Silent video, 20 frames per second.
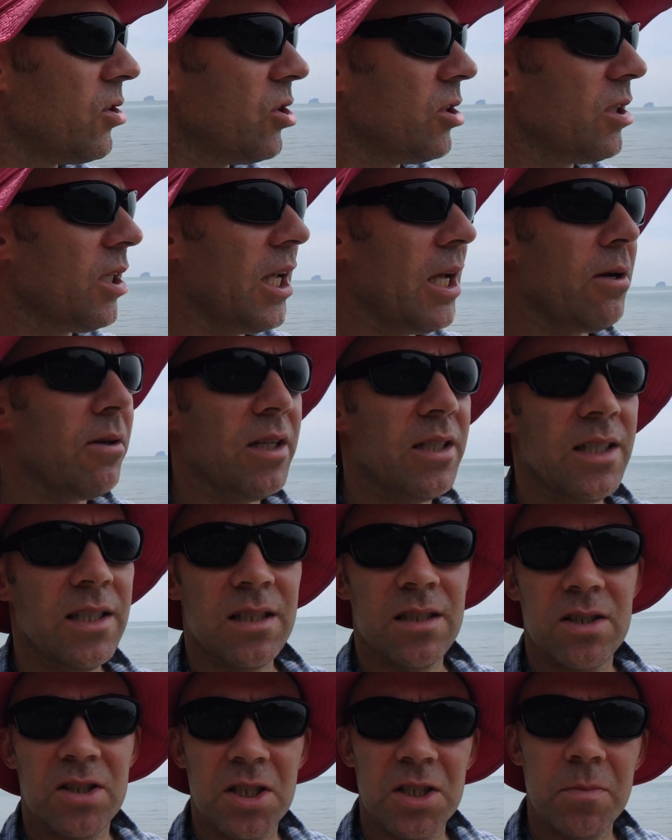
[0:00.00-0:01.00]
just how it is.
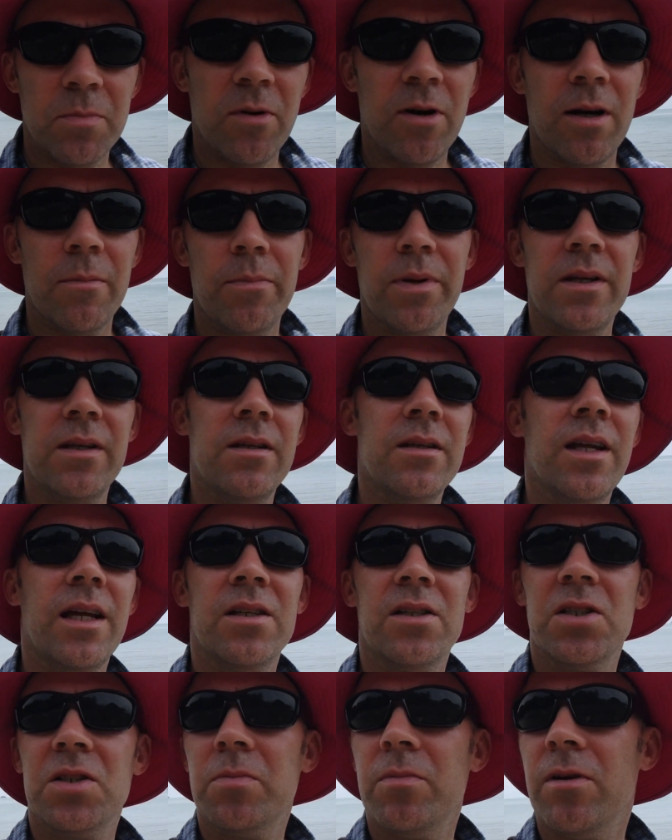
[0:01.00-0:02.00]
This is just my opinion
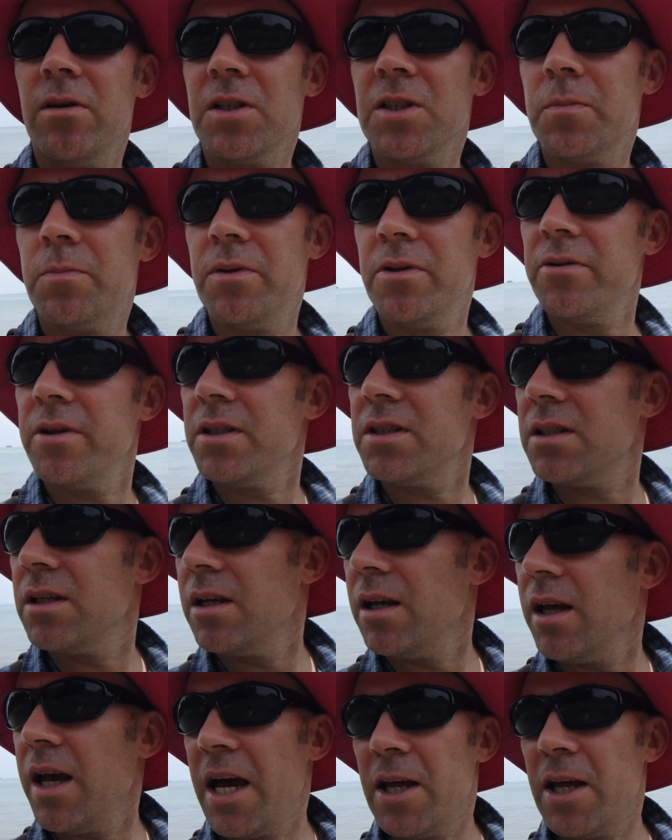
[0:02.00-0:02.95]
and just my experience,